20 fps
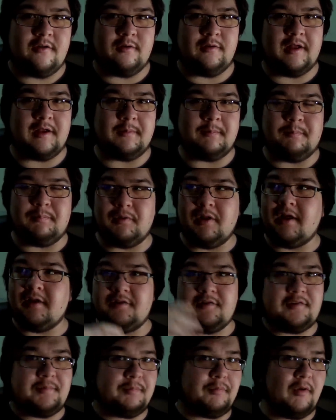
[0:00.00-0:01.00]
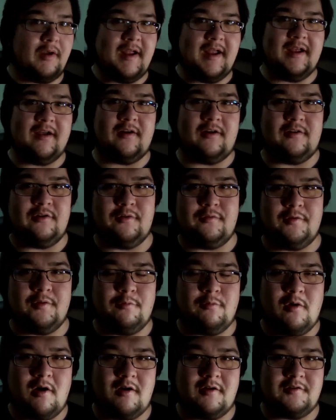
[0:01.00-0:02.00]
or like, blood spraying all over
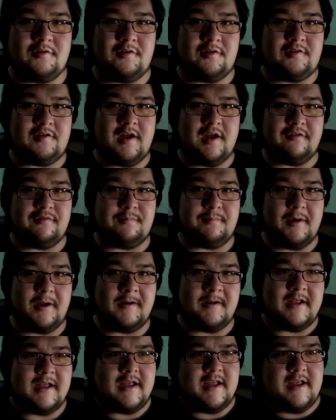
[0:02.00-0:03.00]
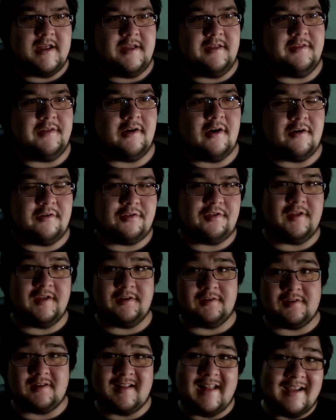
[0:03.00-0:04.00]
the walls or stuff, but there are
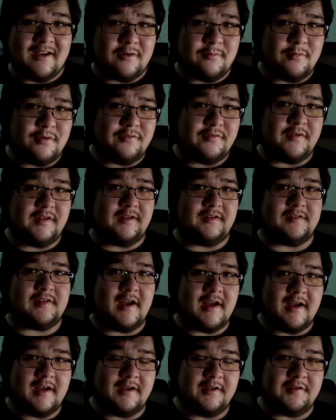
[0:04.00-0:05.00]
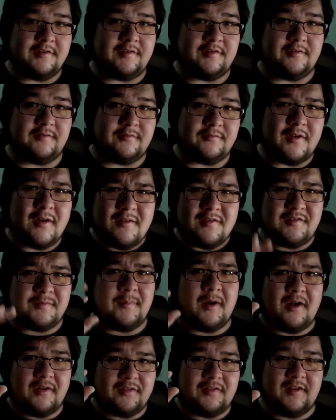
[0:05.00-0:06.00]
things the Lego Movie does, very
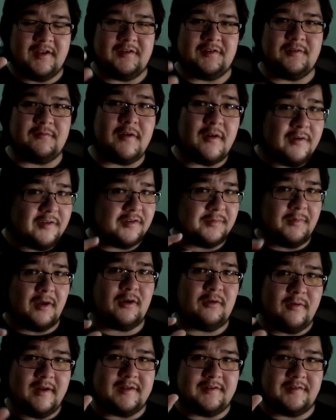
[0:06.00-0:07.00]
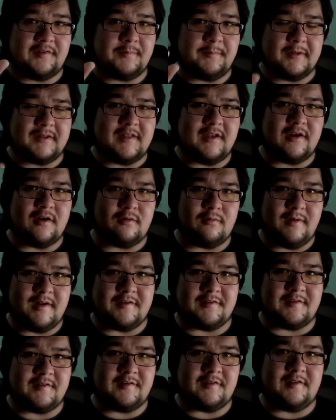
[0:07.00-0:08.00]
small things and very small risks, but they are
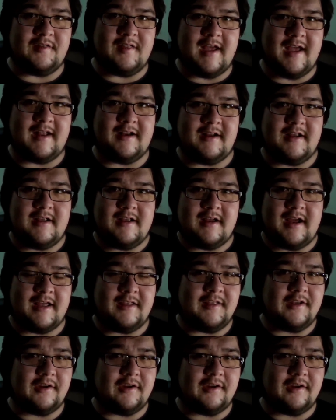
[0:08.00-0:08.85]
risks that I